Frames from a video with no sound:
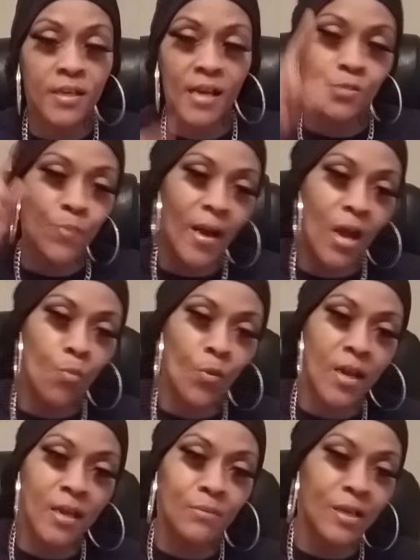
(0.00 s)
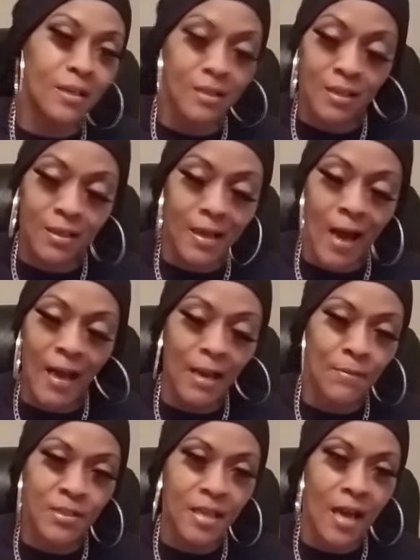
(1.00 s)
That's why they went and got
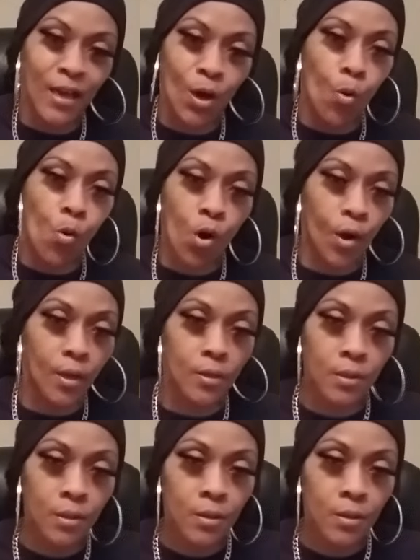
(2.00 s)
everything in order.